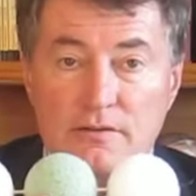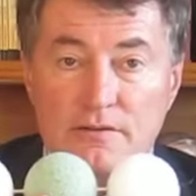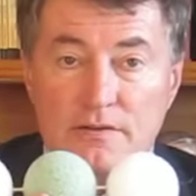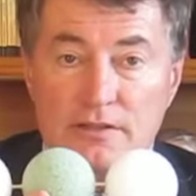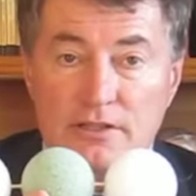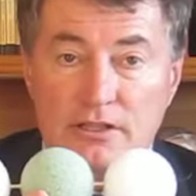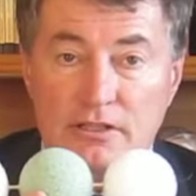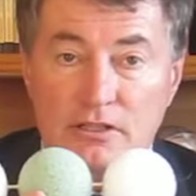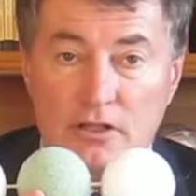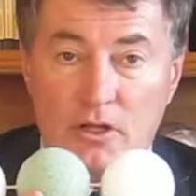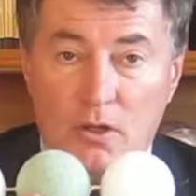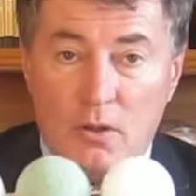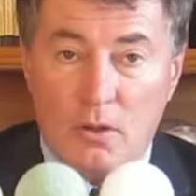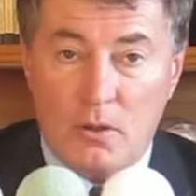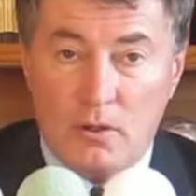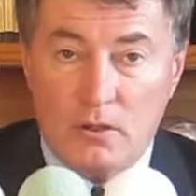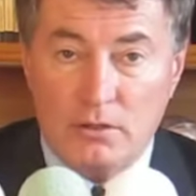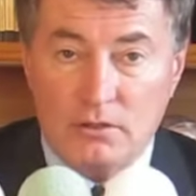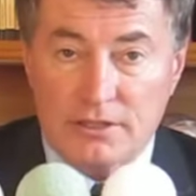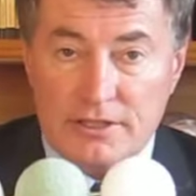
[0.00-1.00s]
the
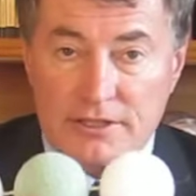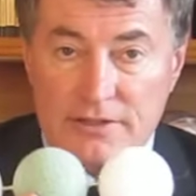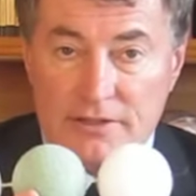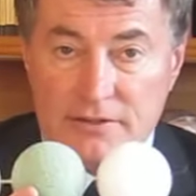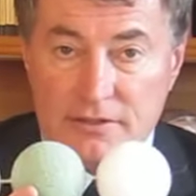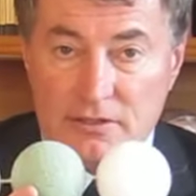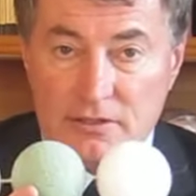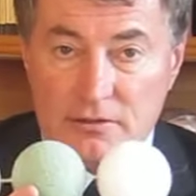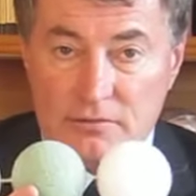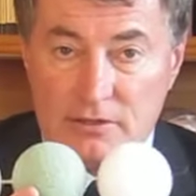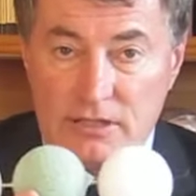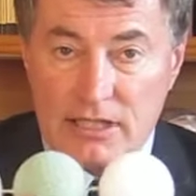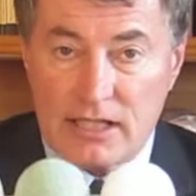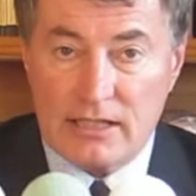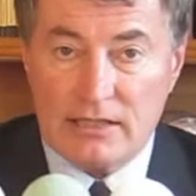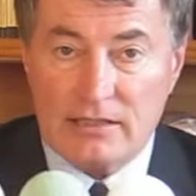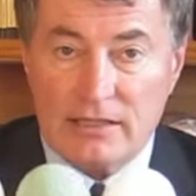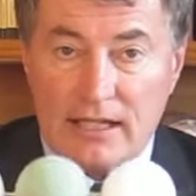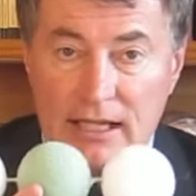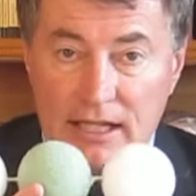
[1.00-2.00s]
goal is to
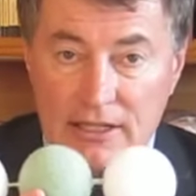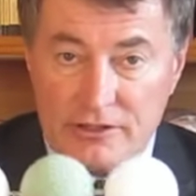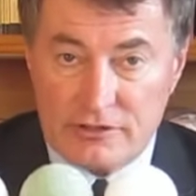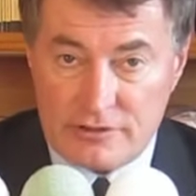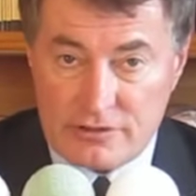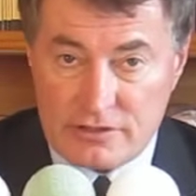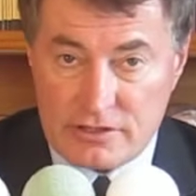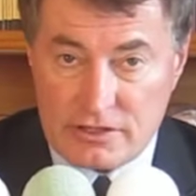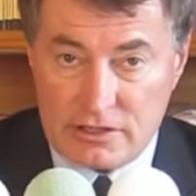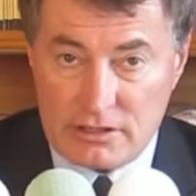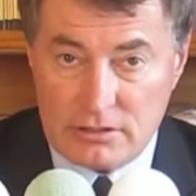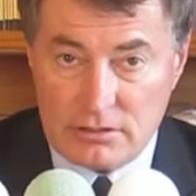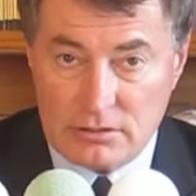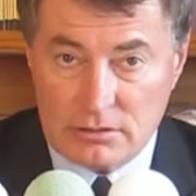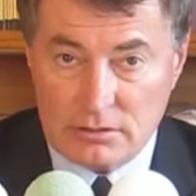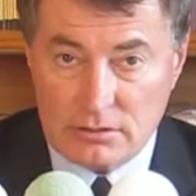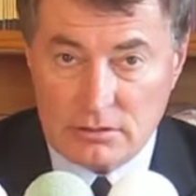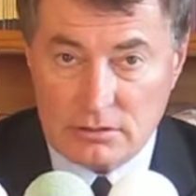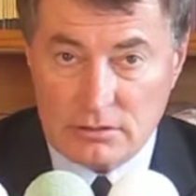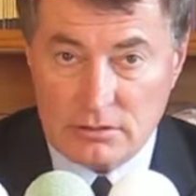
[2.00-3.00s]
create energy
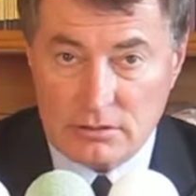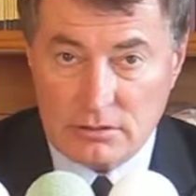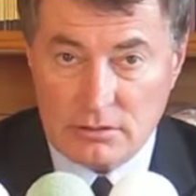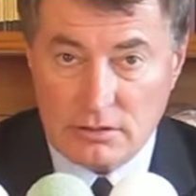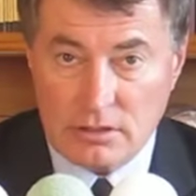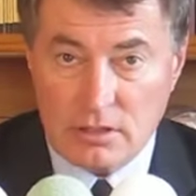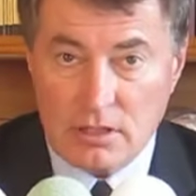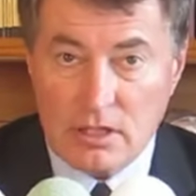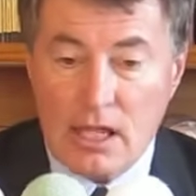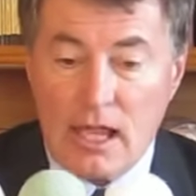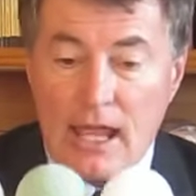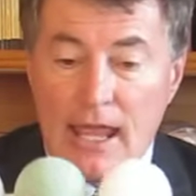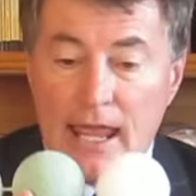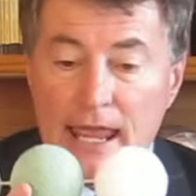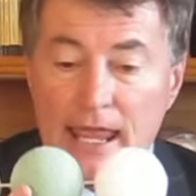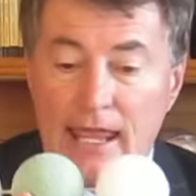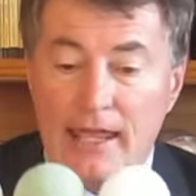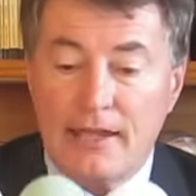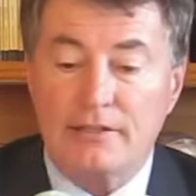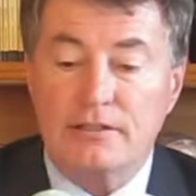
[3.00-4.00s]

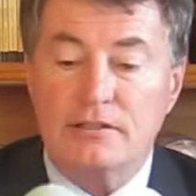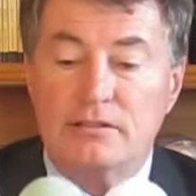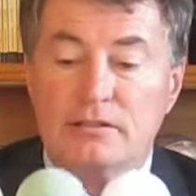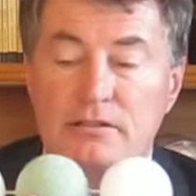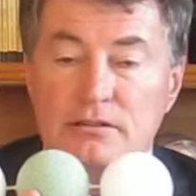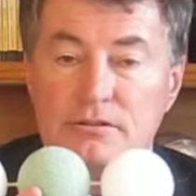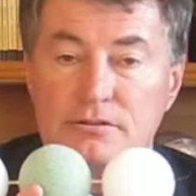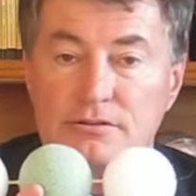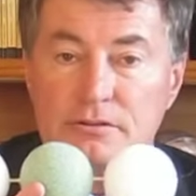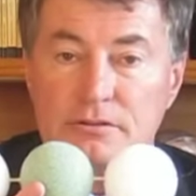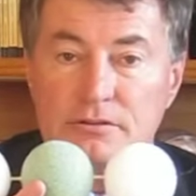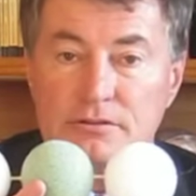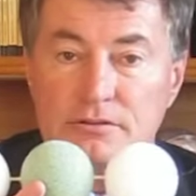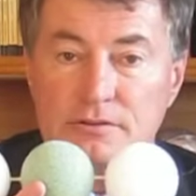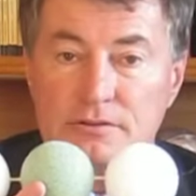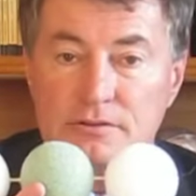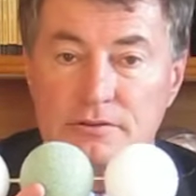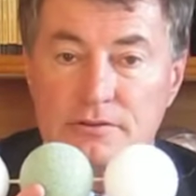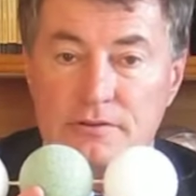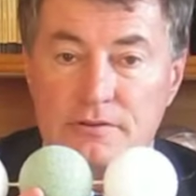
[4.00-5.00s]
and
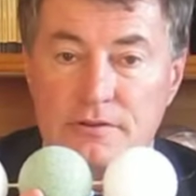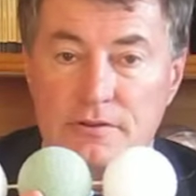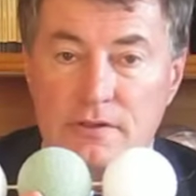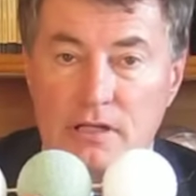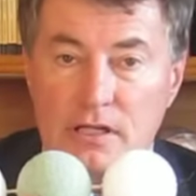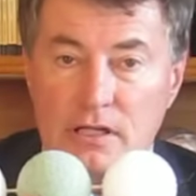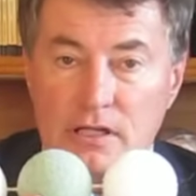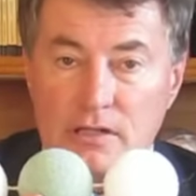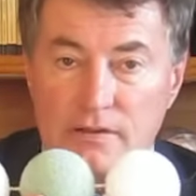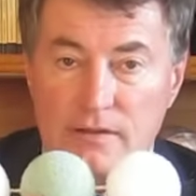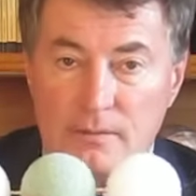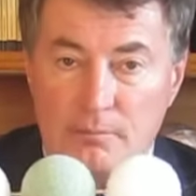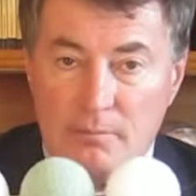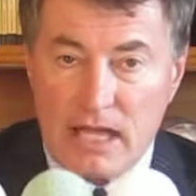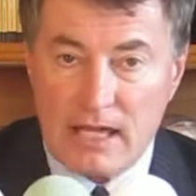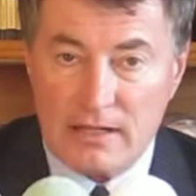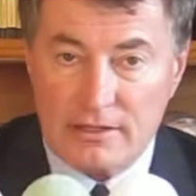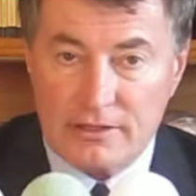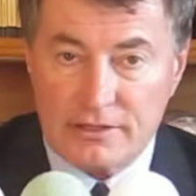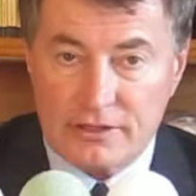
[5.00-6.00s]
the
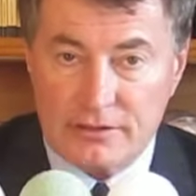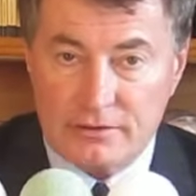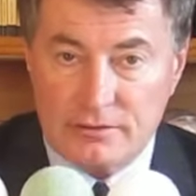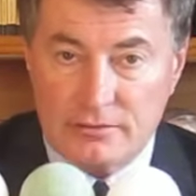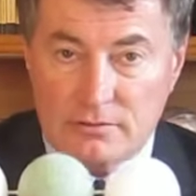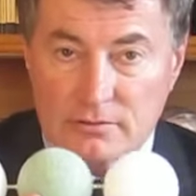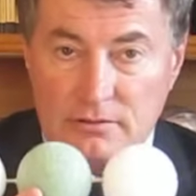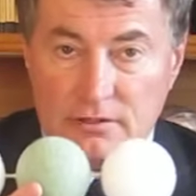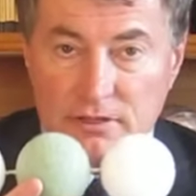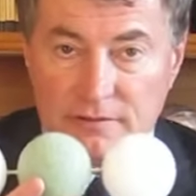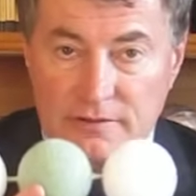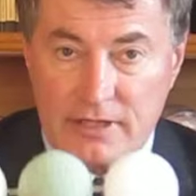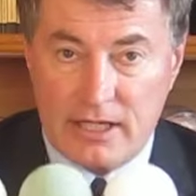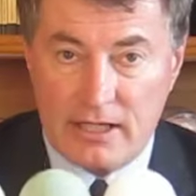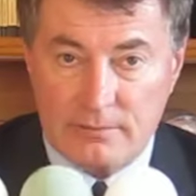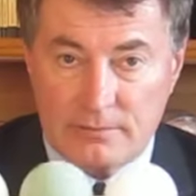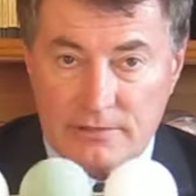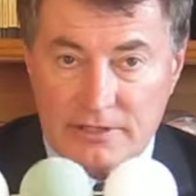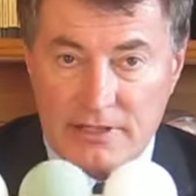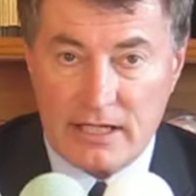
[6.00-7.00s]
molecule of
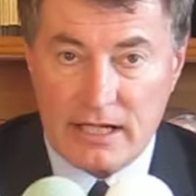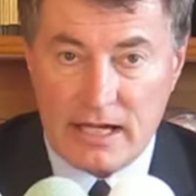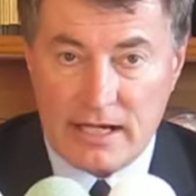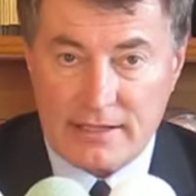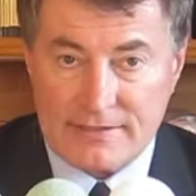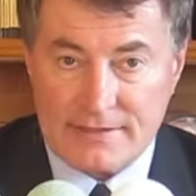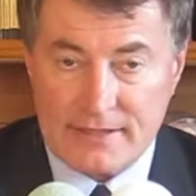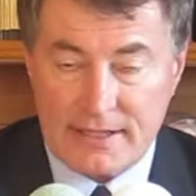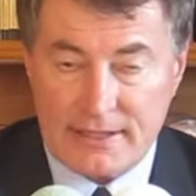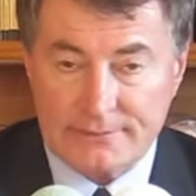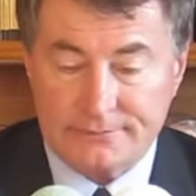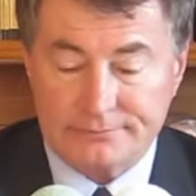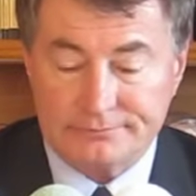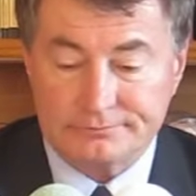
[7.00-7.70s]
carbon dioxide.